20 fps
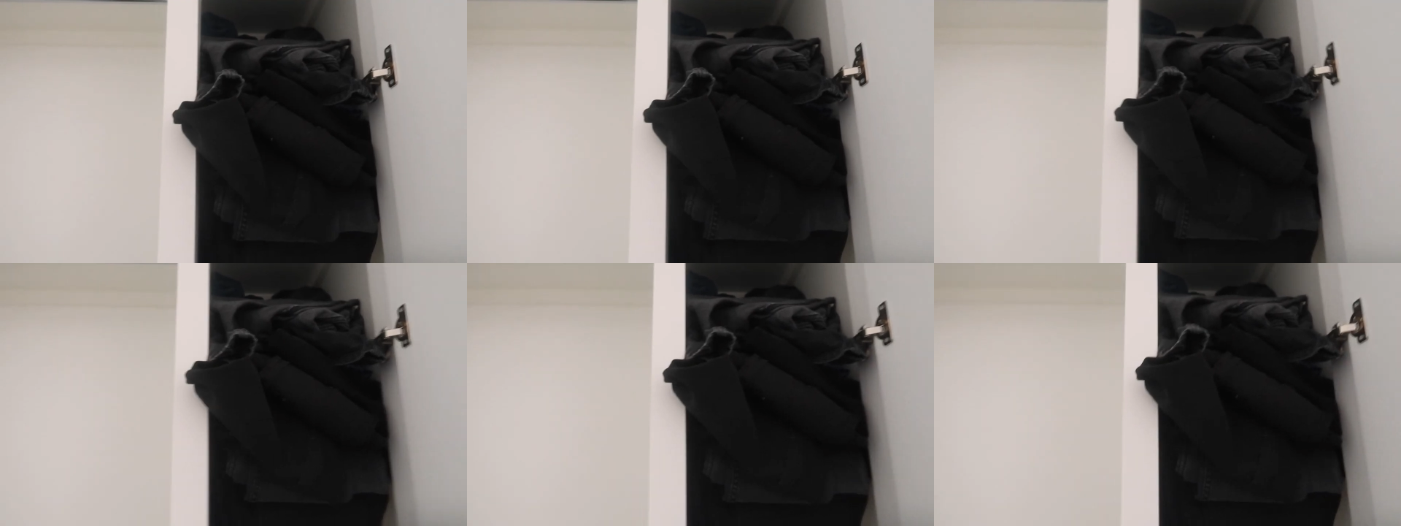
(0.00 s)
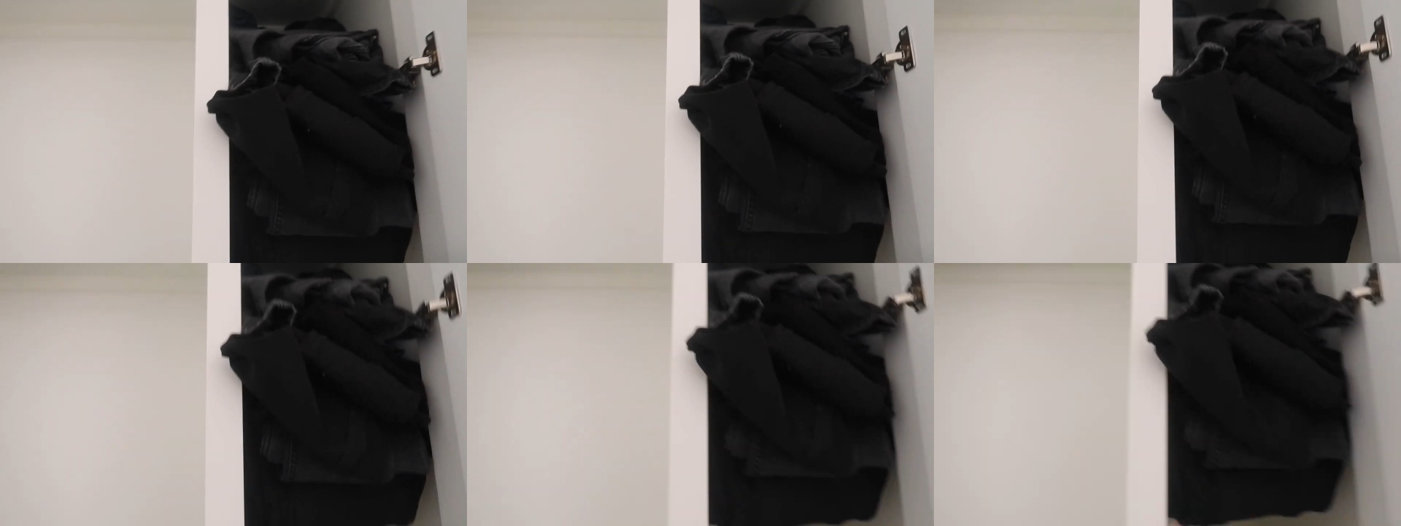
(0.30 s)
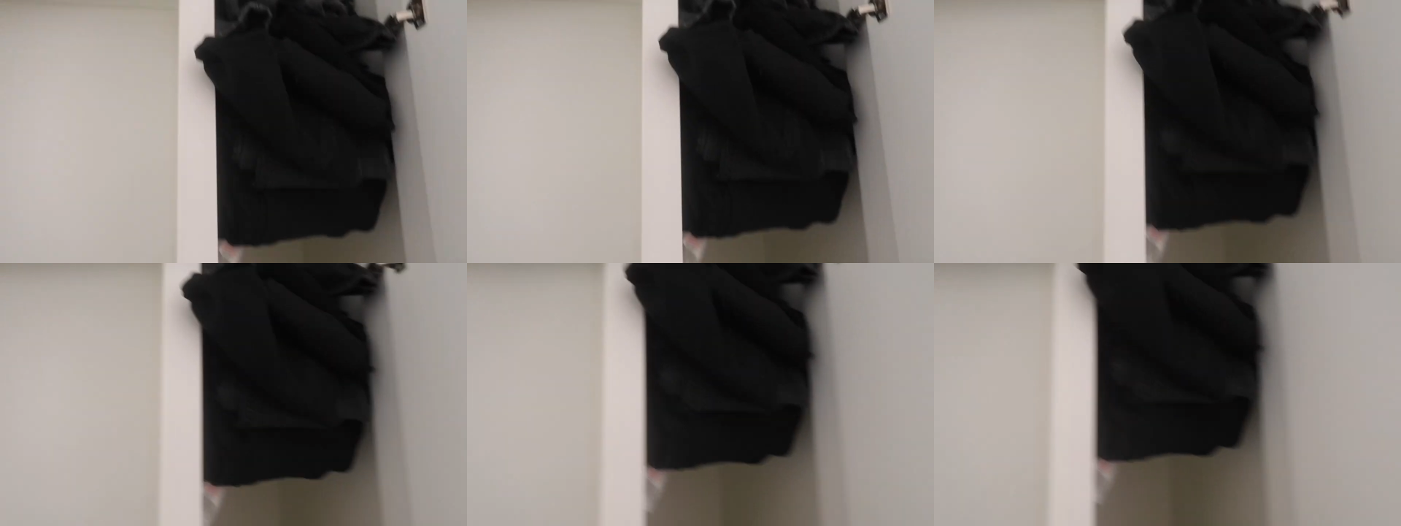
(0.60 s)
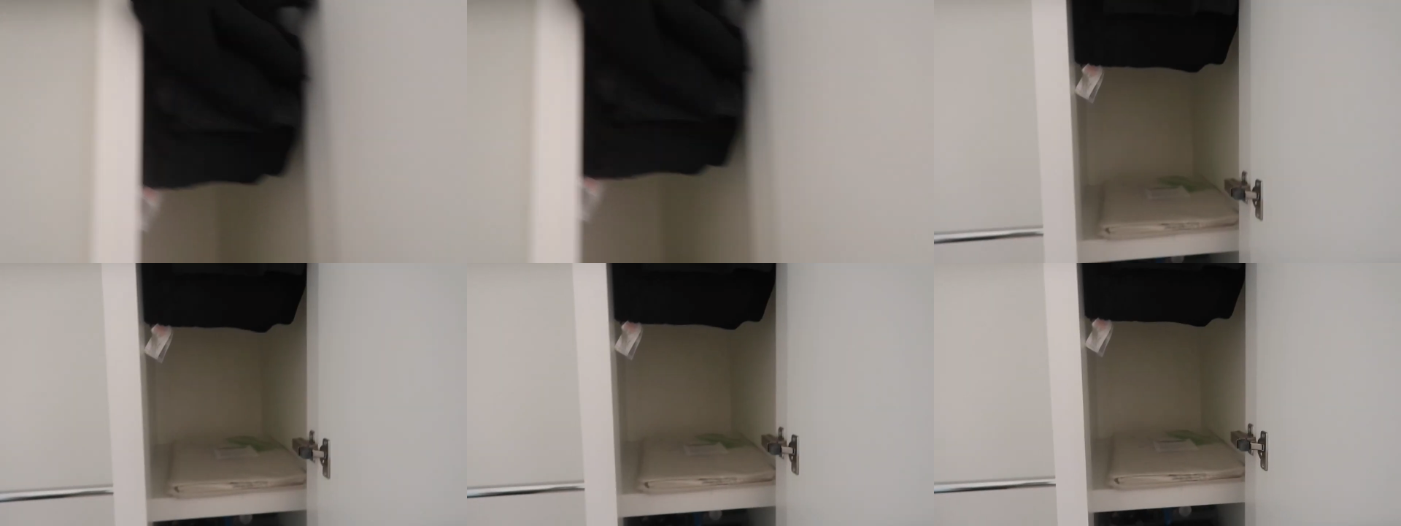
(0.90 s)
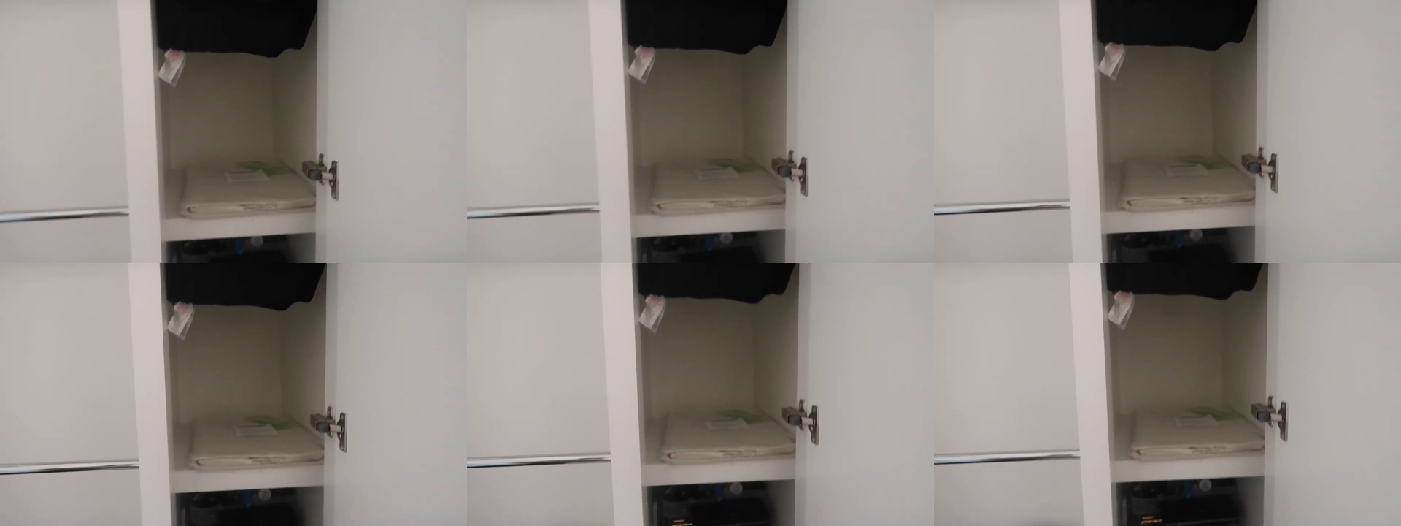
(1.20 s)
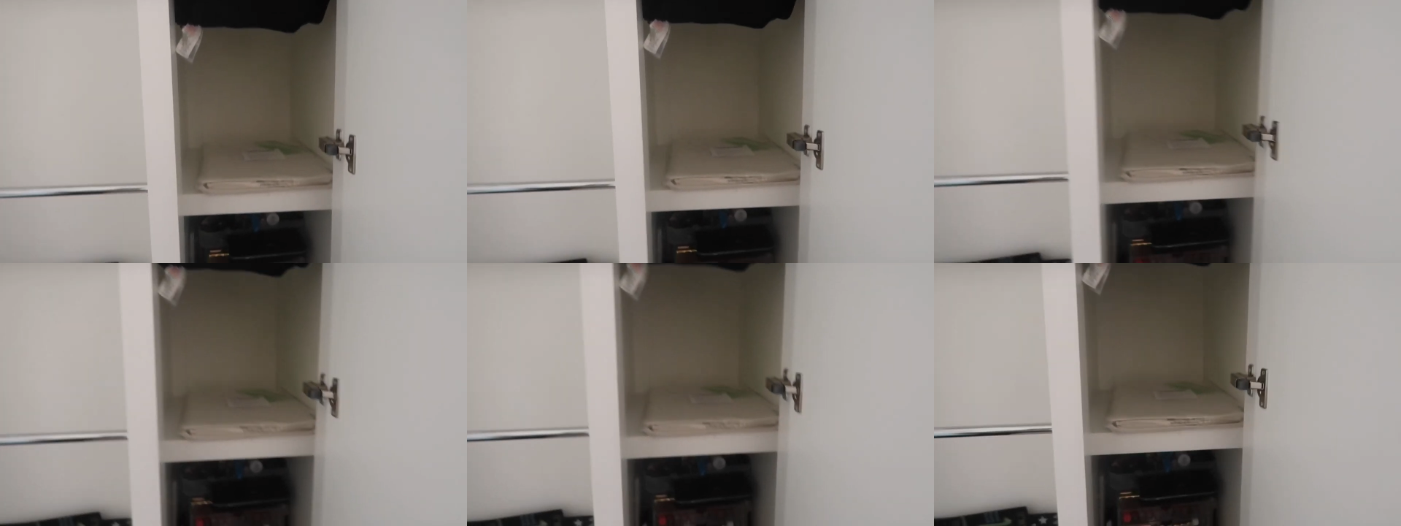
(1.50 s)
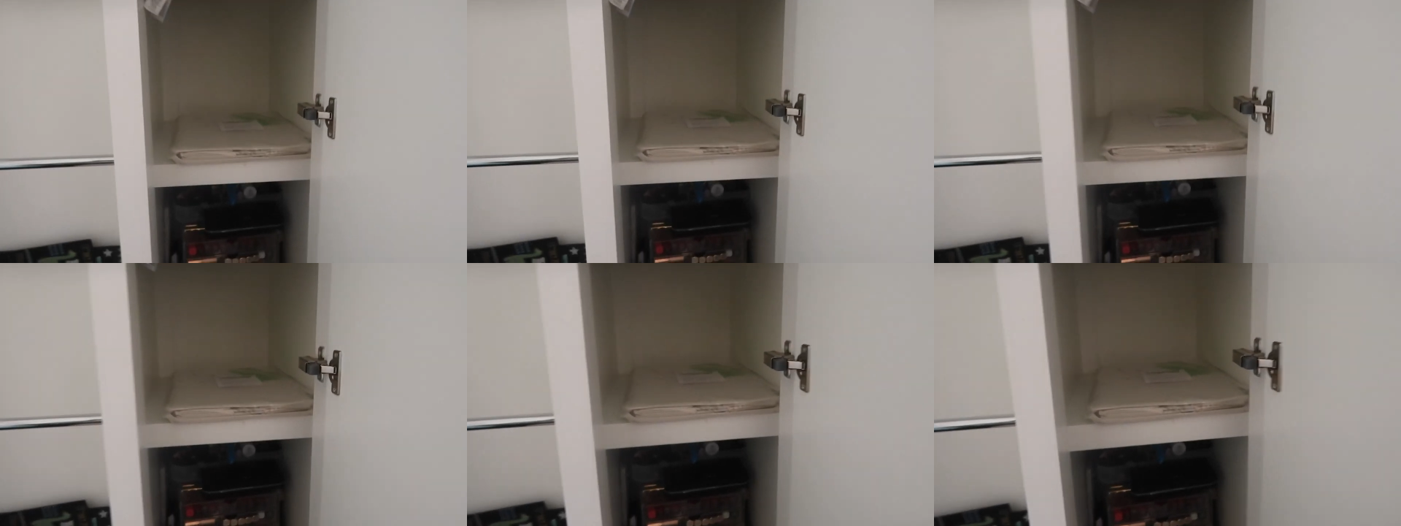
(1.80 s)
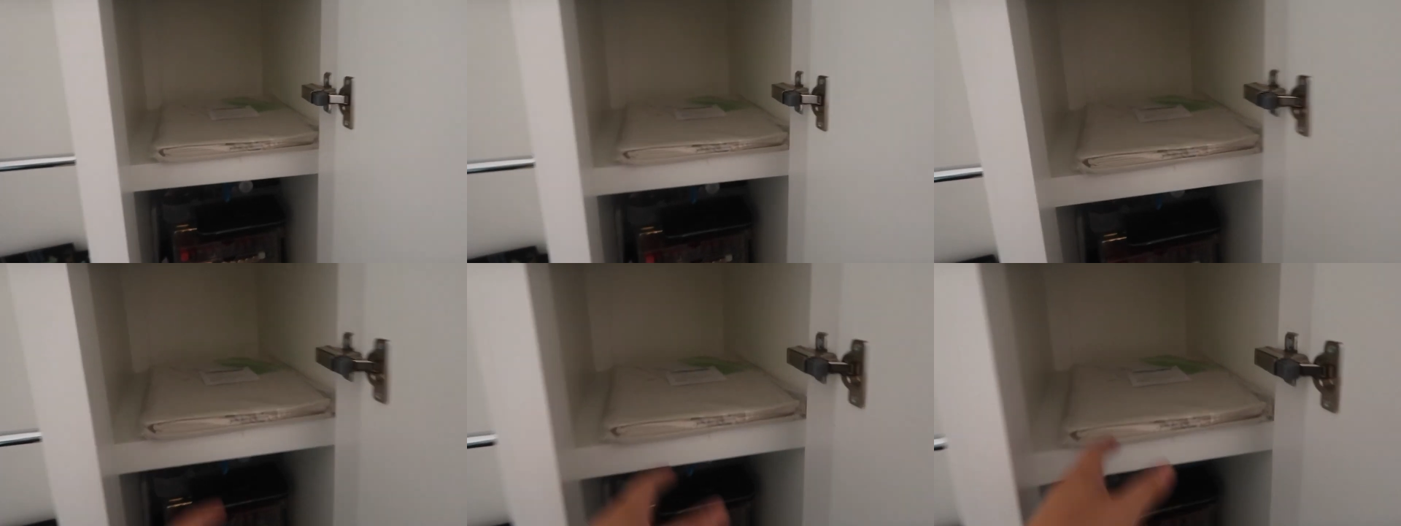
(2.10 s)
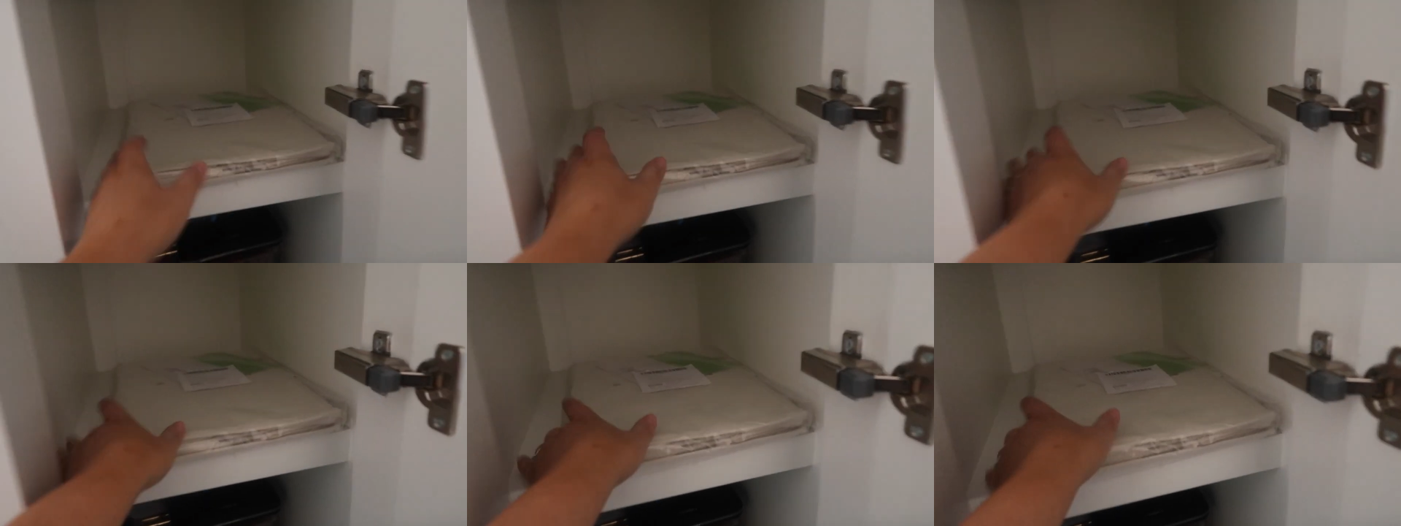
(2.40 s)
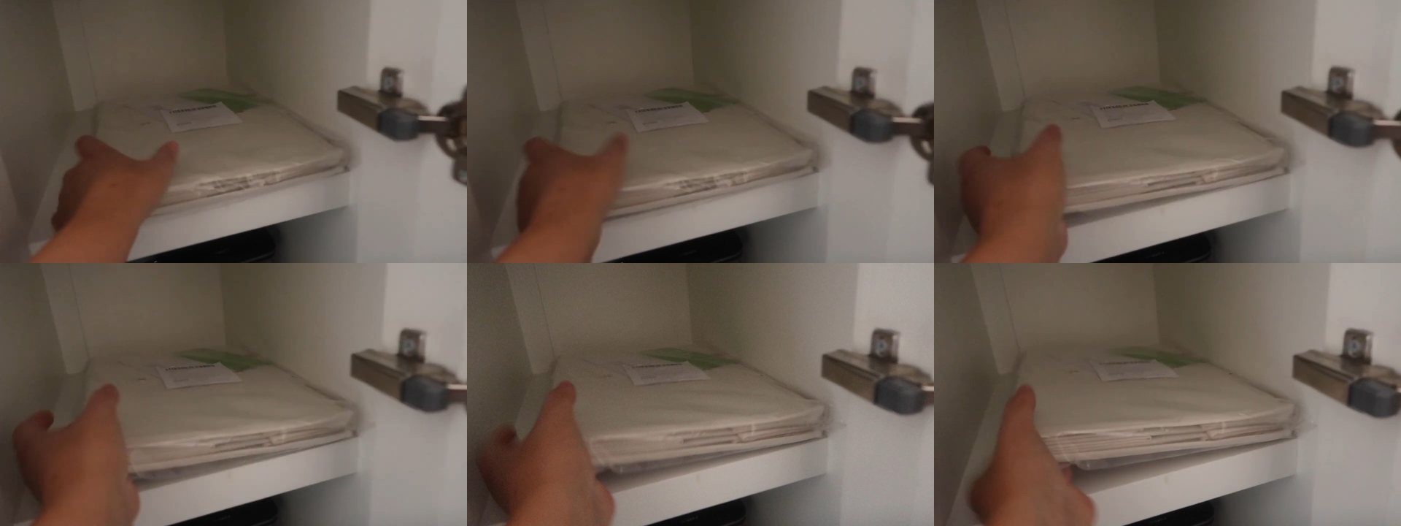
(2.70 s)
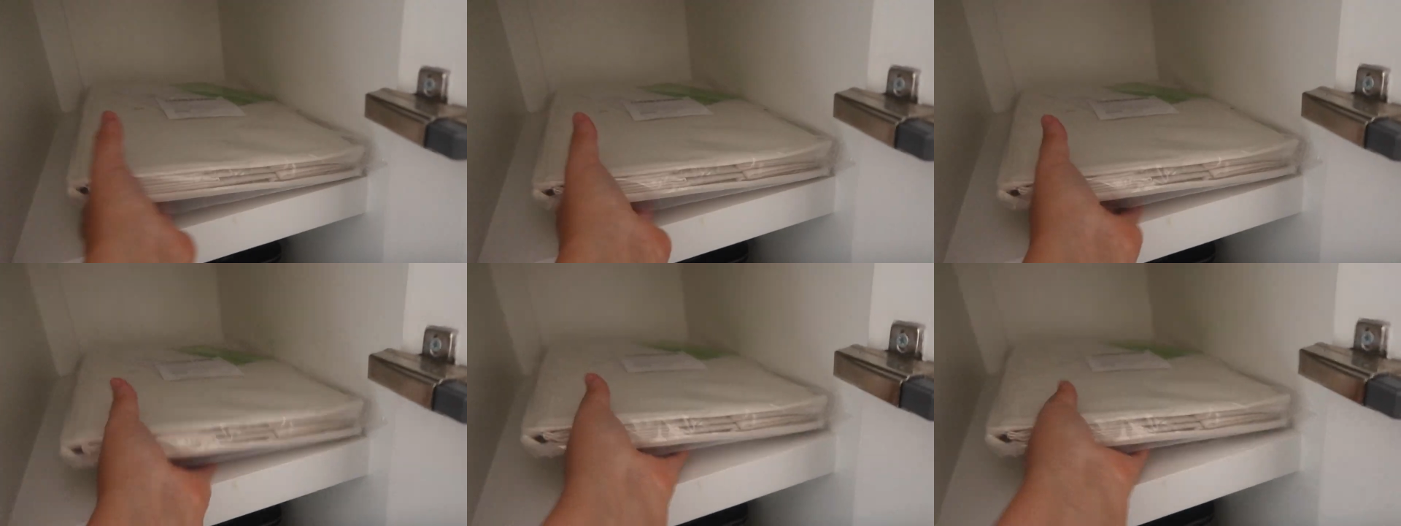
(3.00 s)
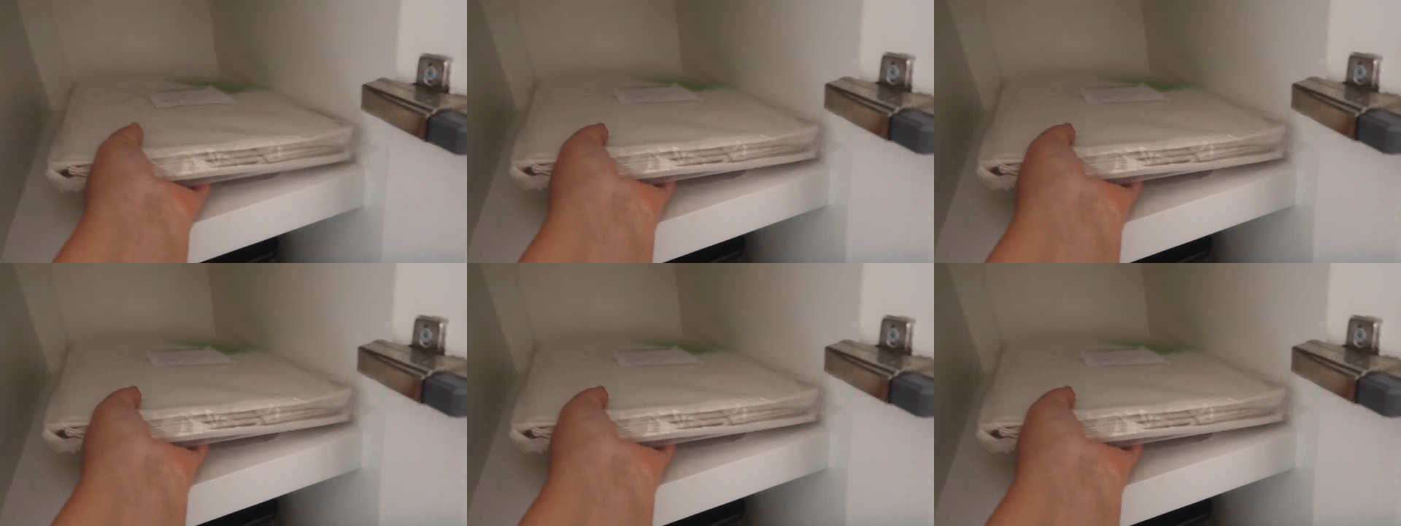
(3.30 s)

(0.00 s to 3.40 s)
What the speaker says: Nobody's mouth can be seen.